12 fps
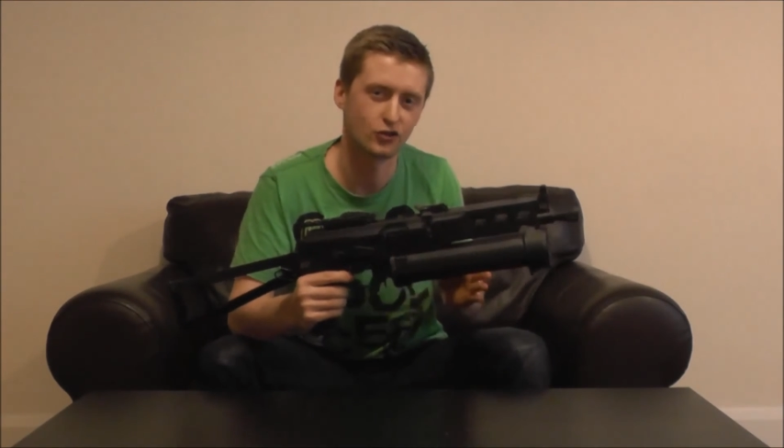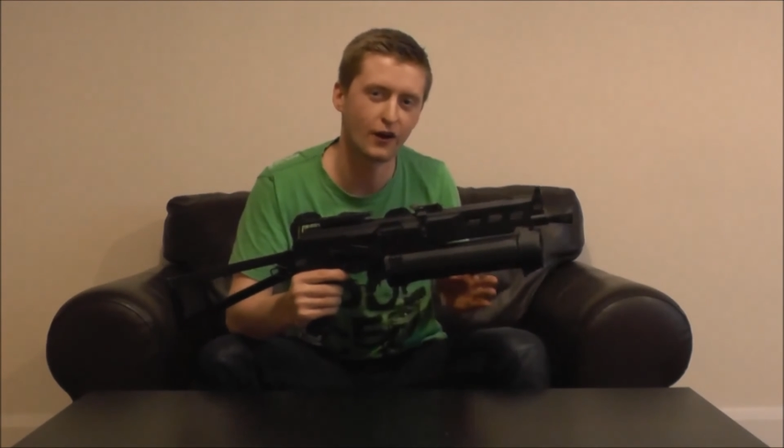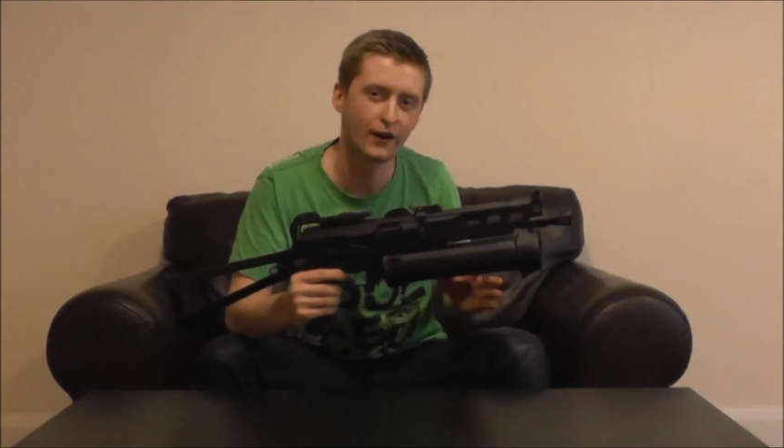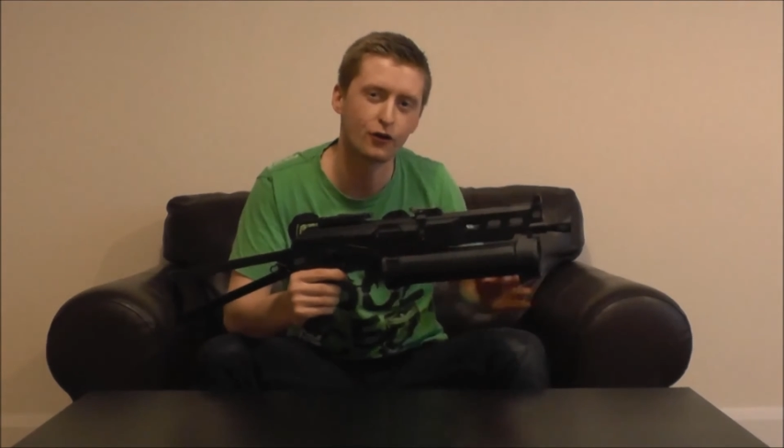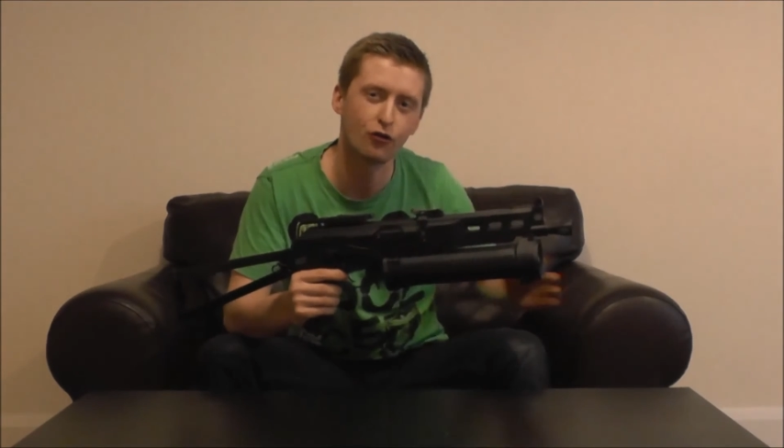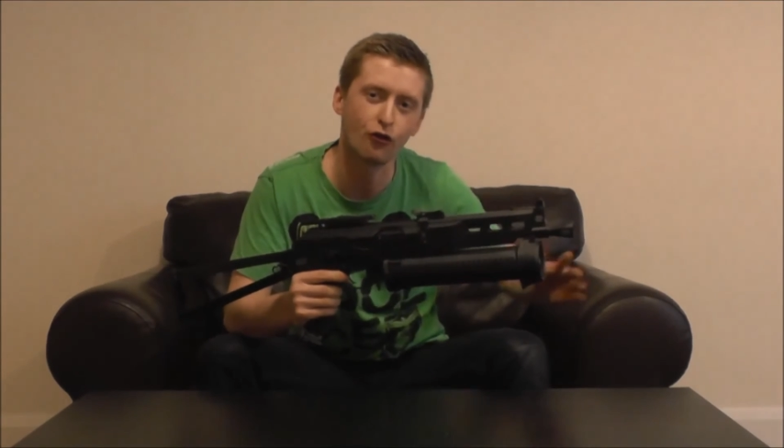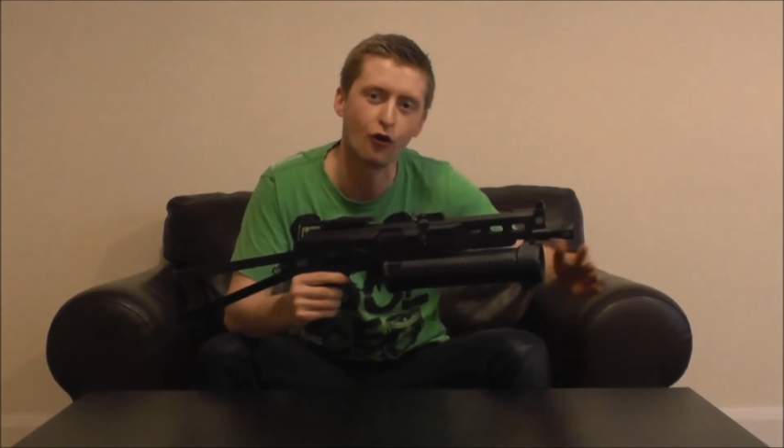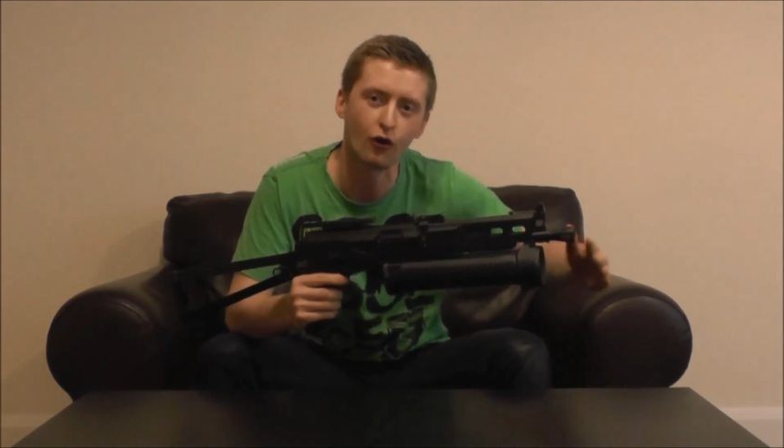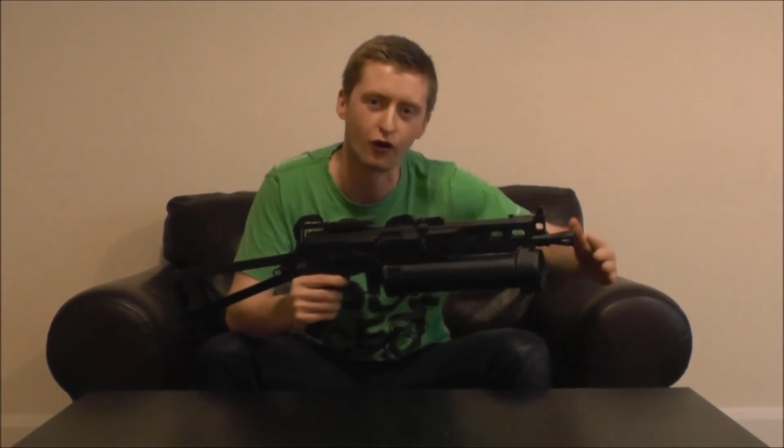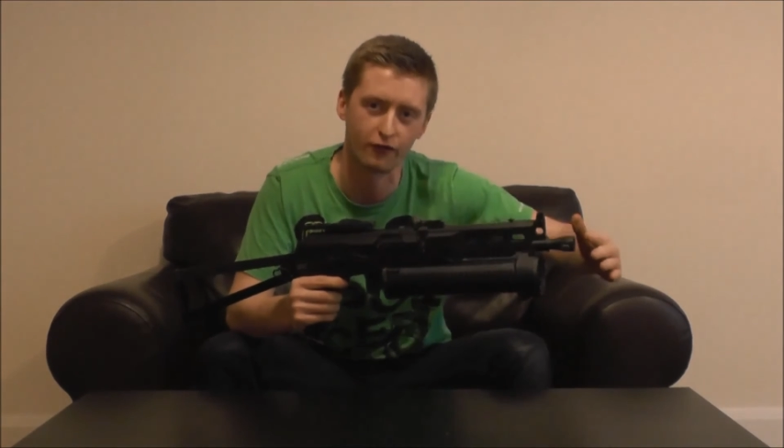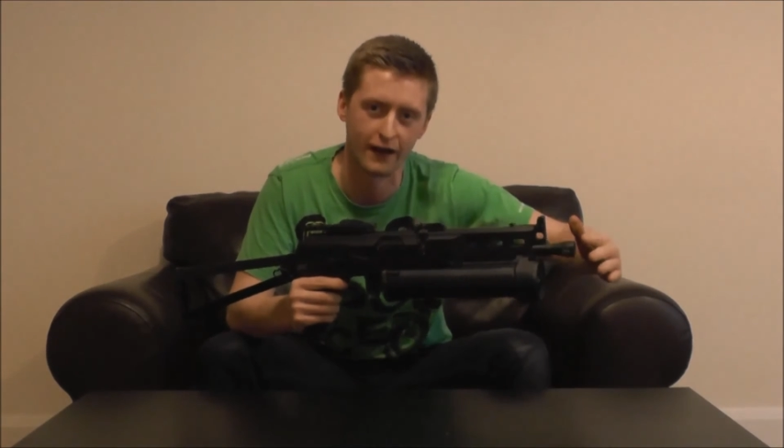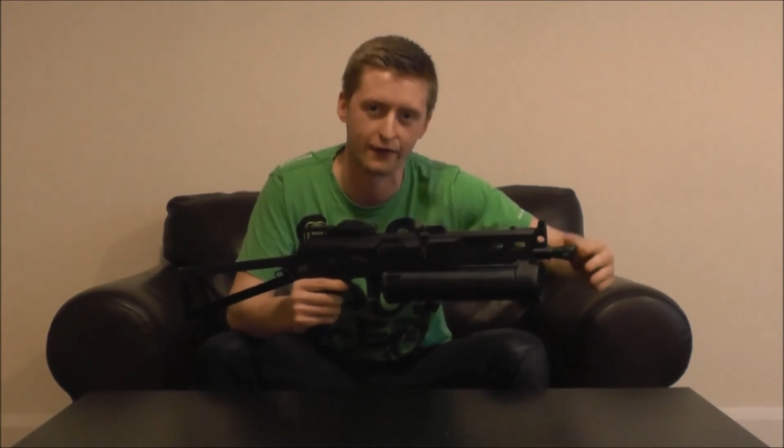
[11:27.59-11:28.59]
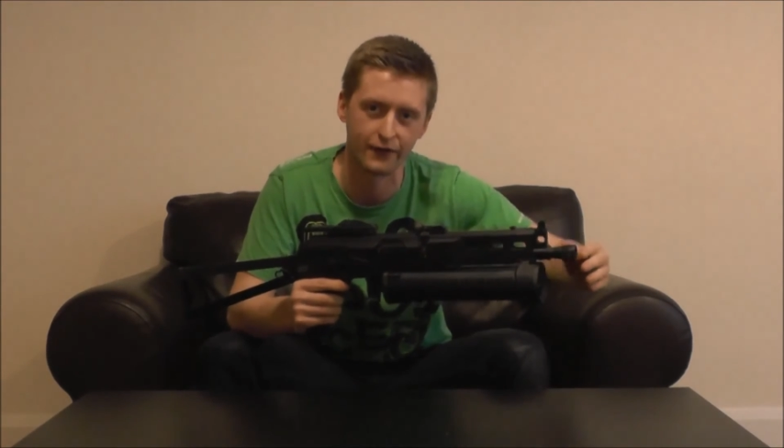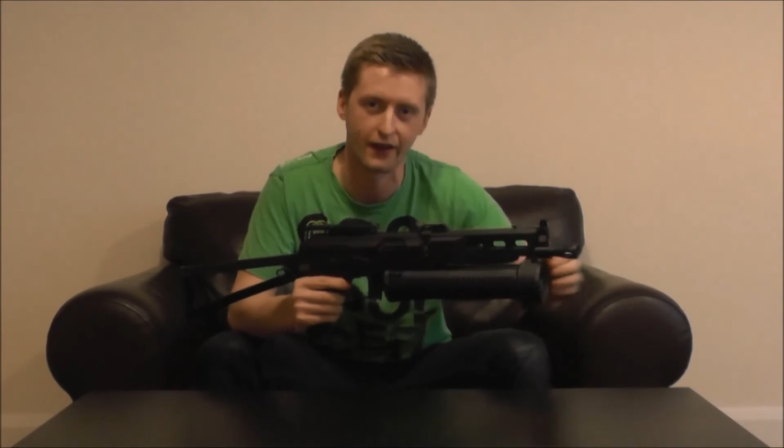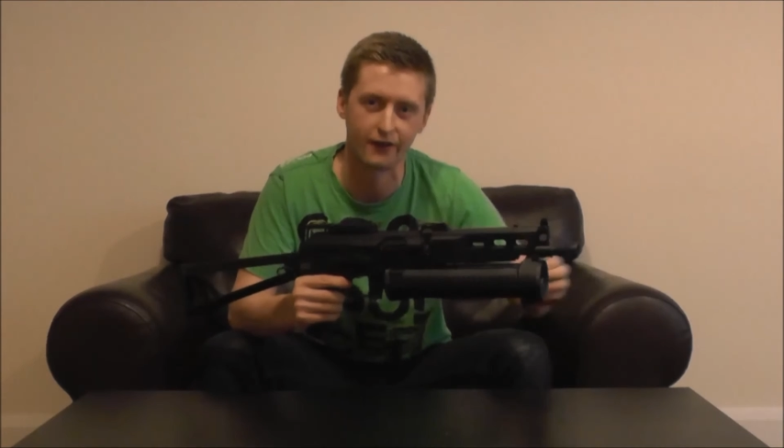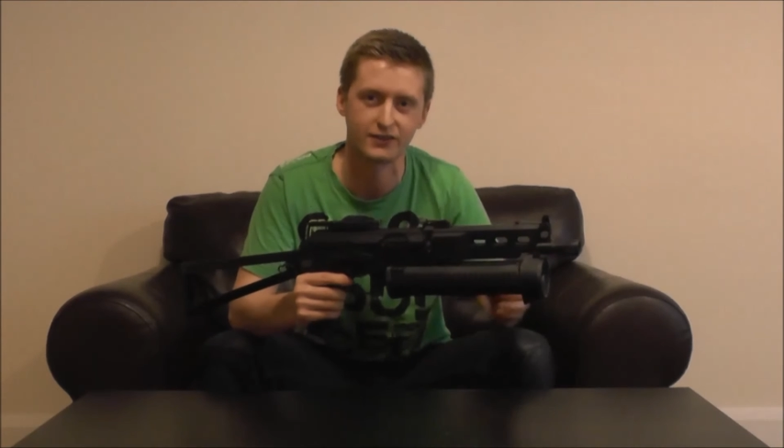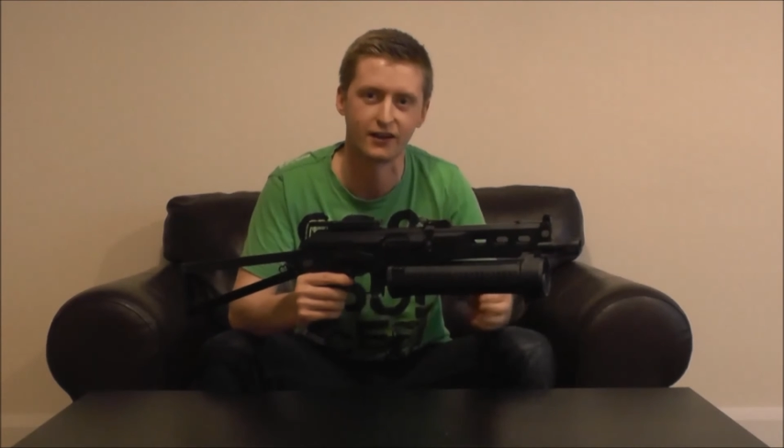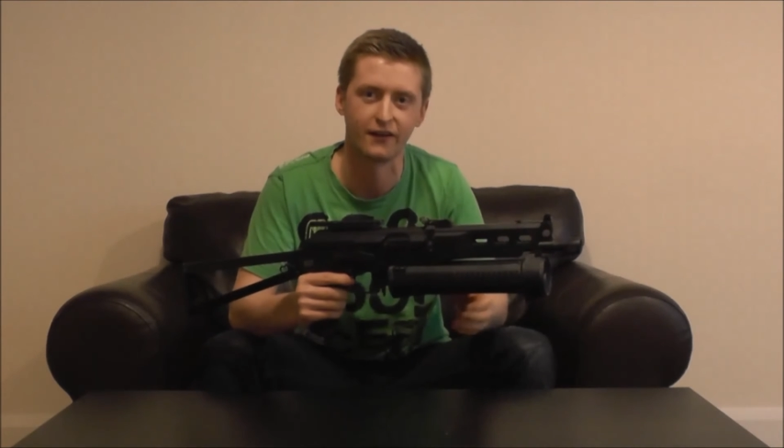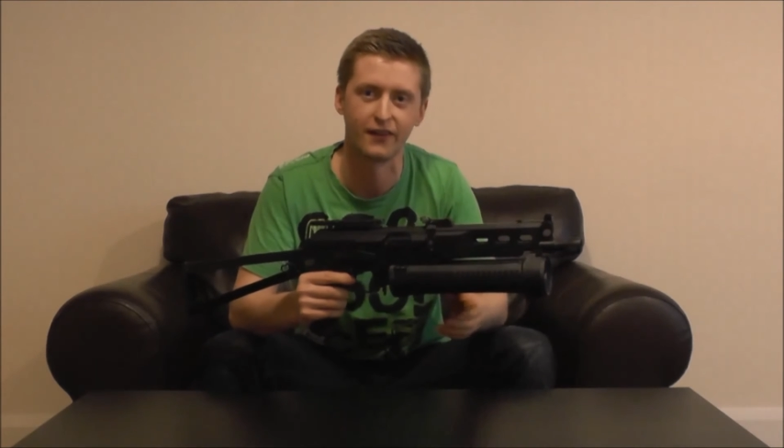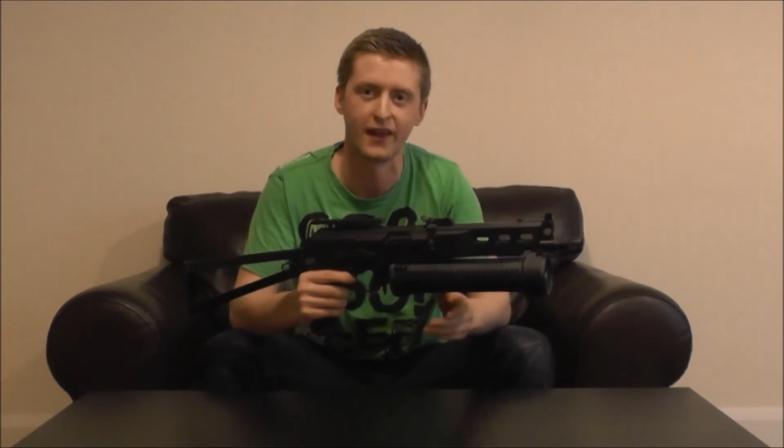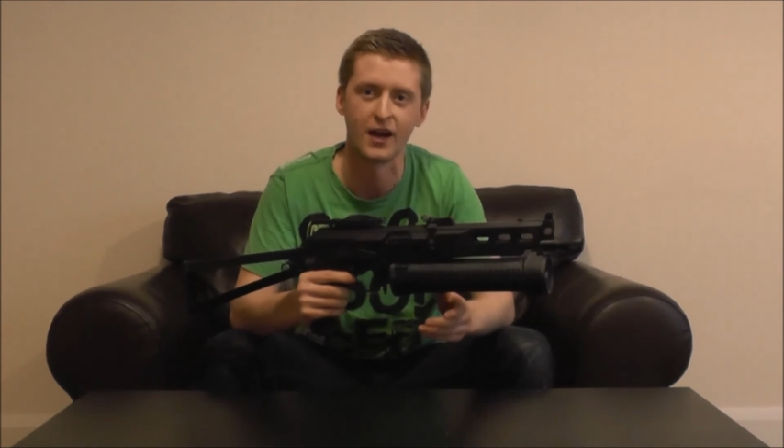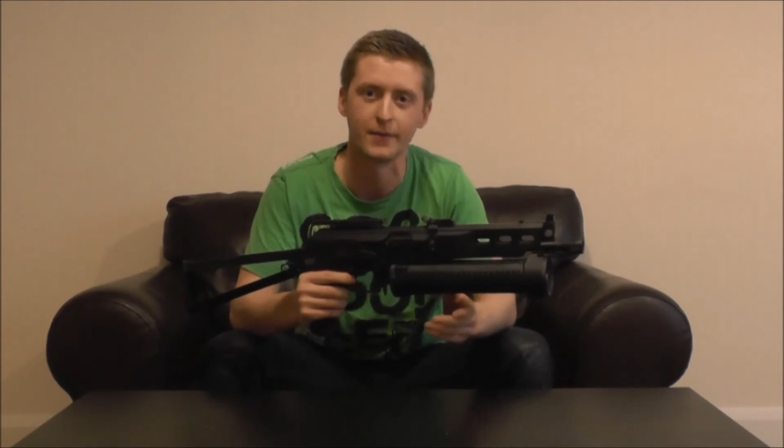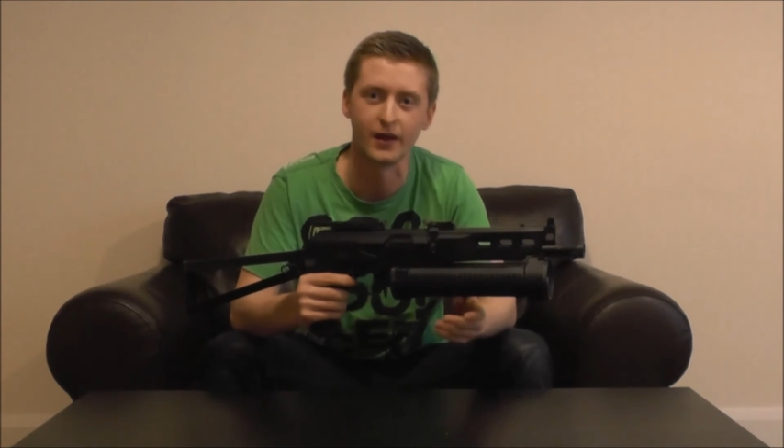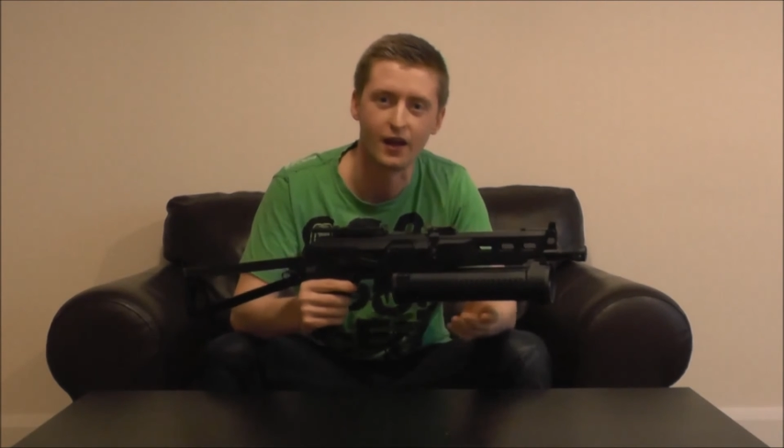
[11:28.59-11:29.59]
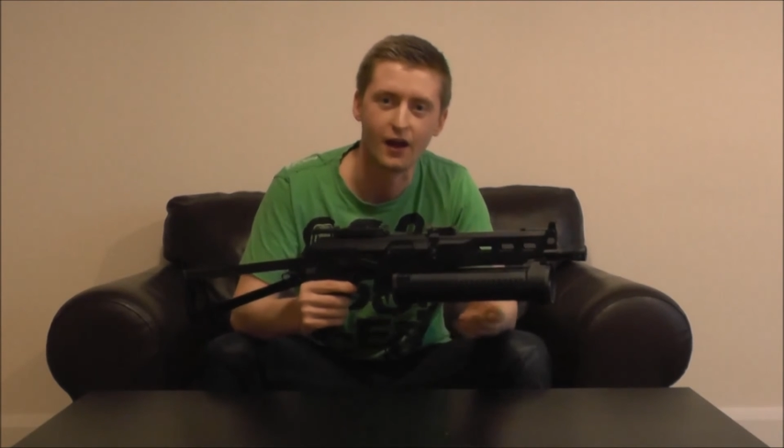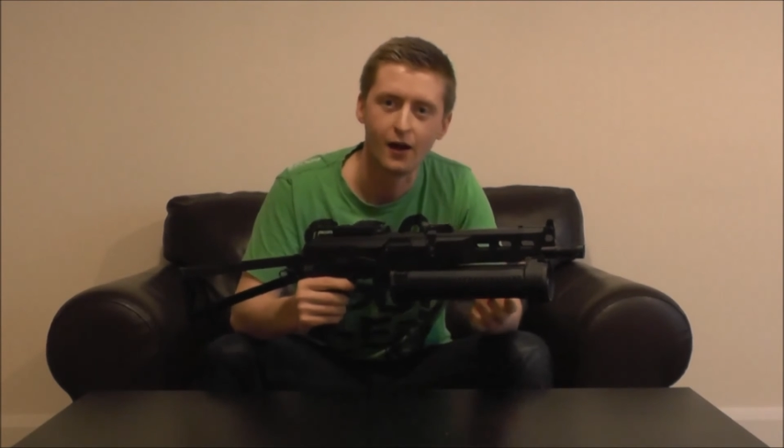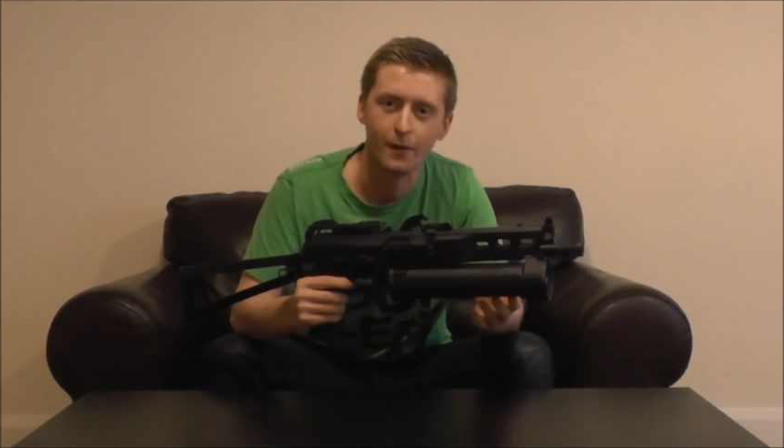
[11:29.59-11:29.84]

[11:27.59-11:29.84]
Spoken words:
Try and crawl around the outside of the enemy,